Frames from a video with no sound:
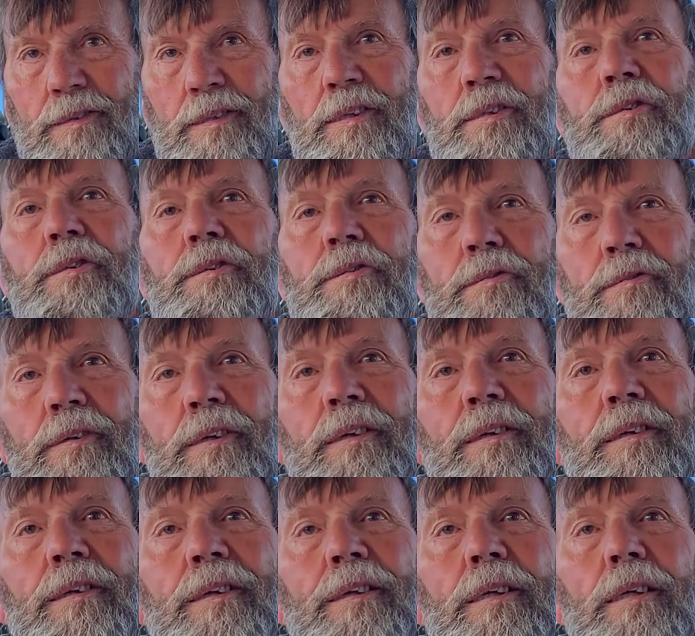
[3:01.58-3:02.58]
He said, you're
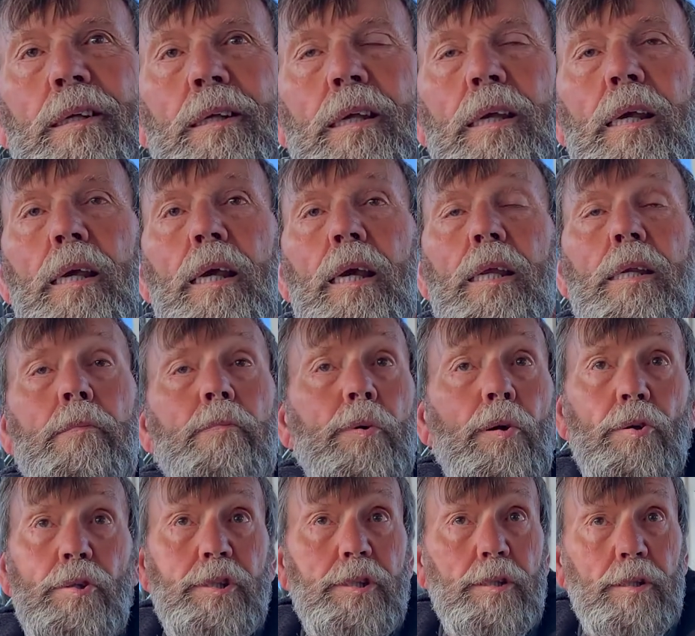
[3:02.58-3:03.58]
right. And the
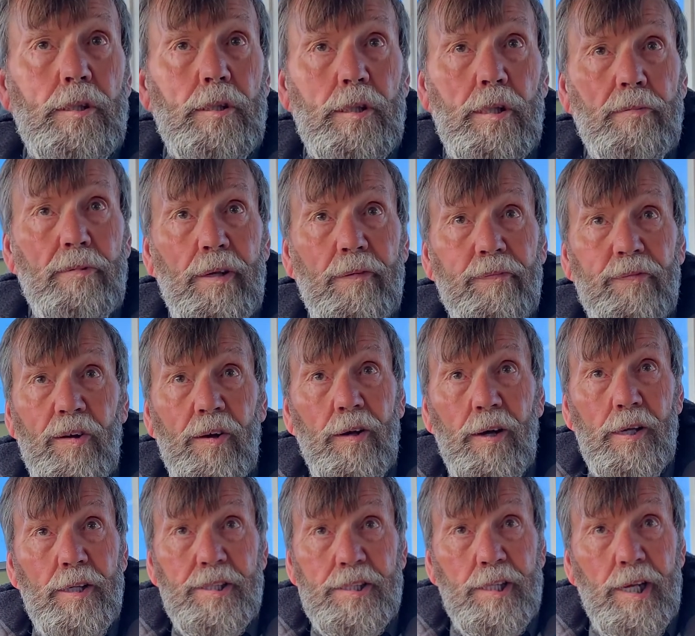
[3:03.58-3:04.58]
bosun never had fuck
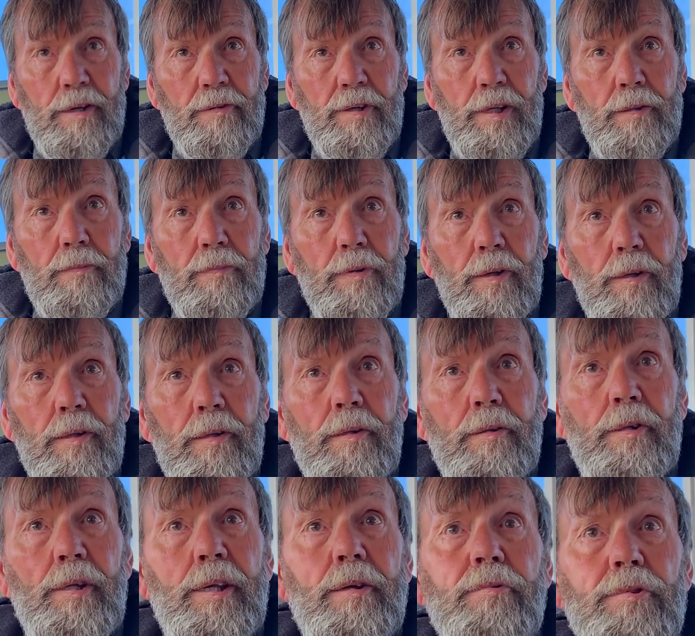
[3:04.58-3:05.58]
all to say, really. But
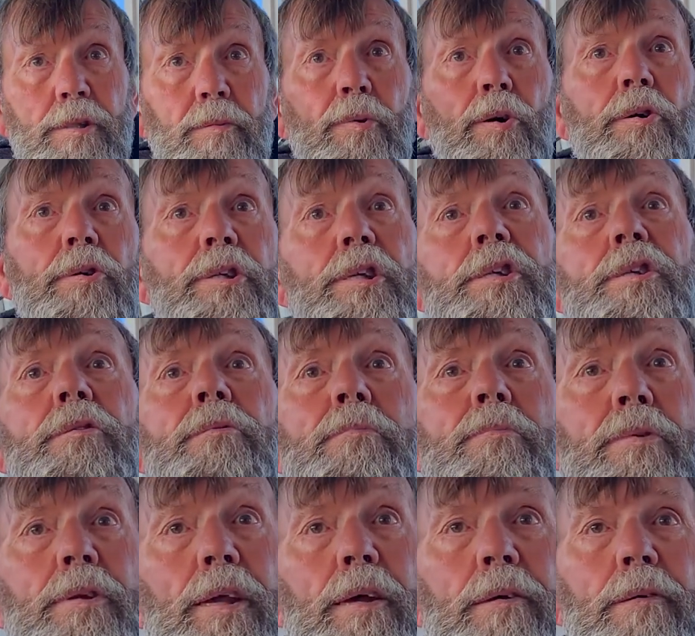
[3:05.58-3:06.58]
he was a bosun, he
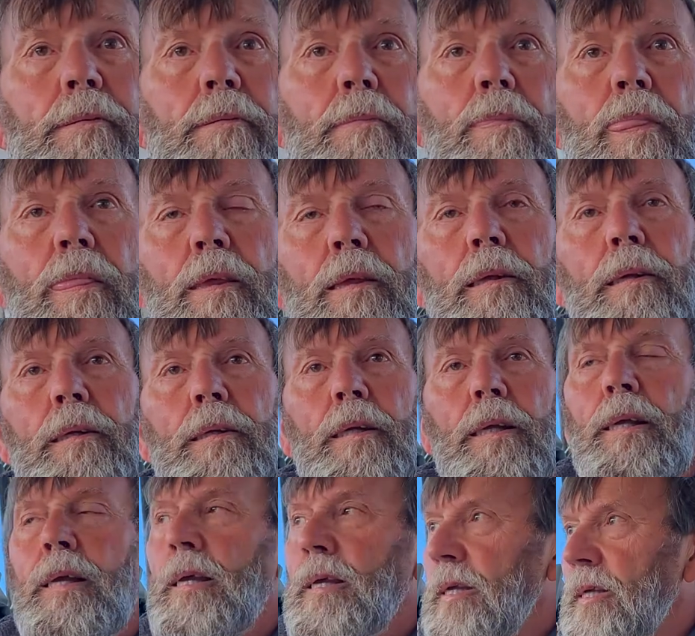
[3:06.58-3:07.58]
shoot down.
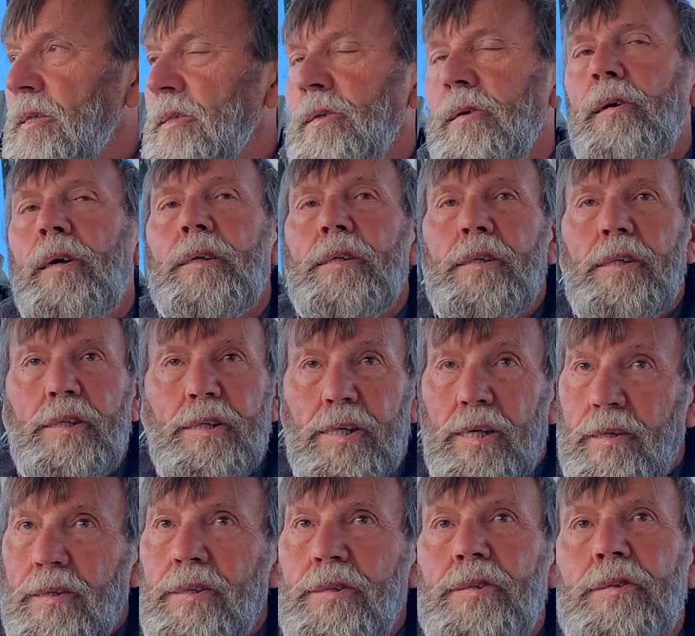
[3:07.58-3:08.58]
So I said,
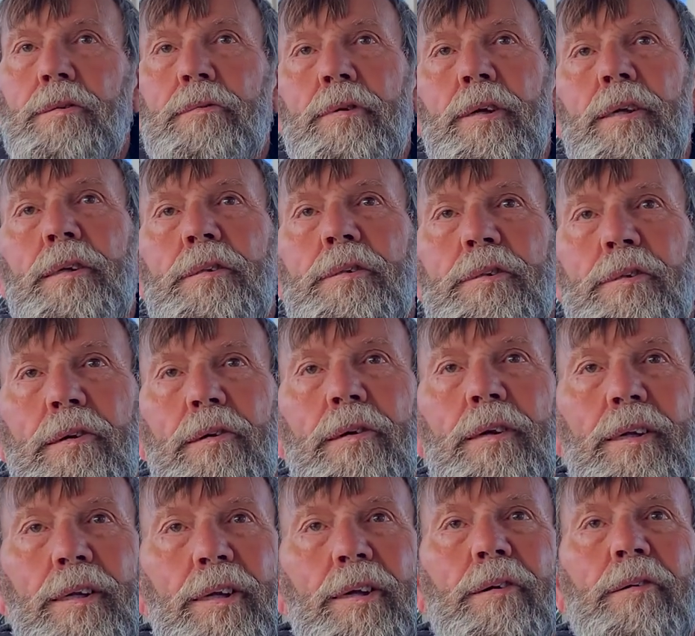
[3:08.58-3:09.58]
yeah, you're right. So,
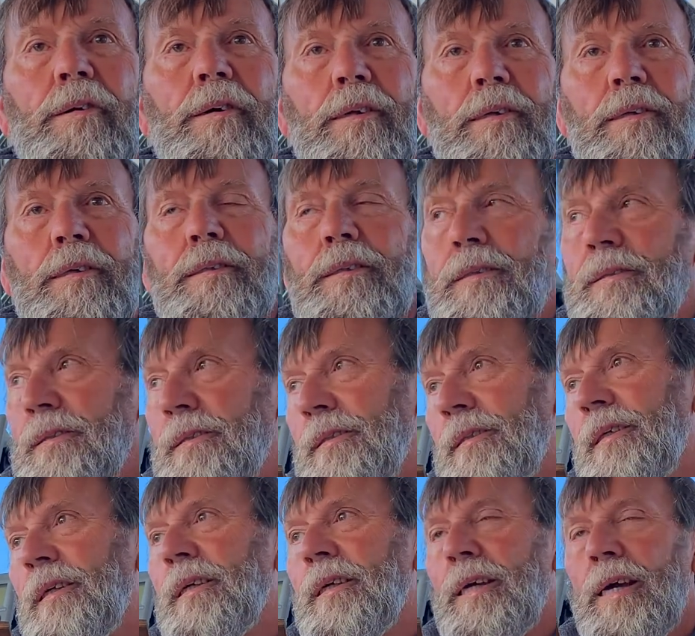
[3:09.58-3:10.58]
anyhow.
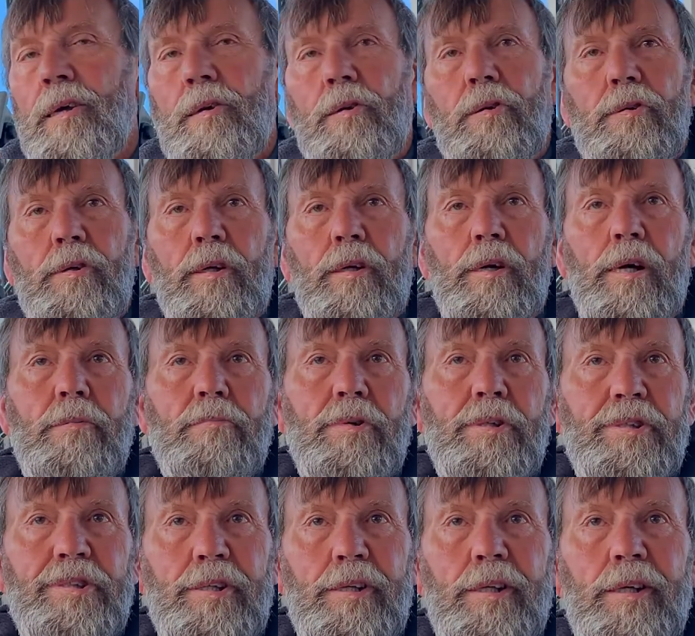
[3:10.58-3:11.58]
I got up and called him on
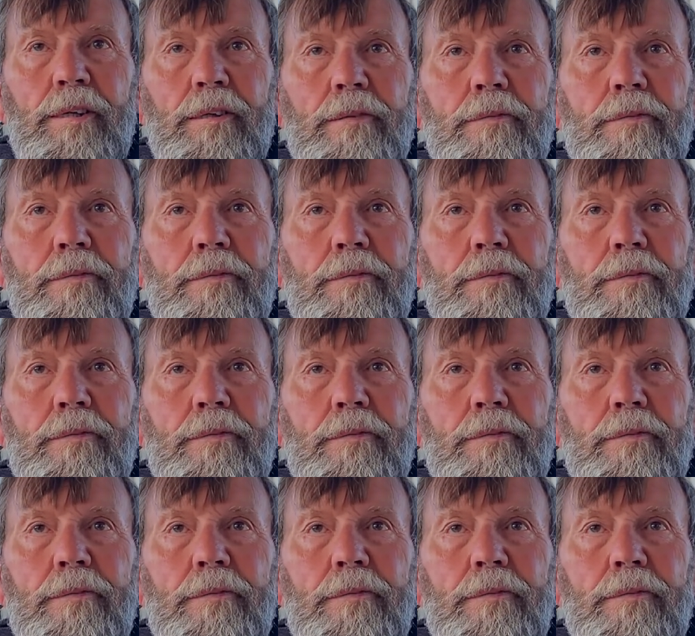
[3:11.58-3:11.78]
side.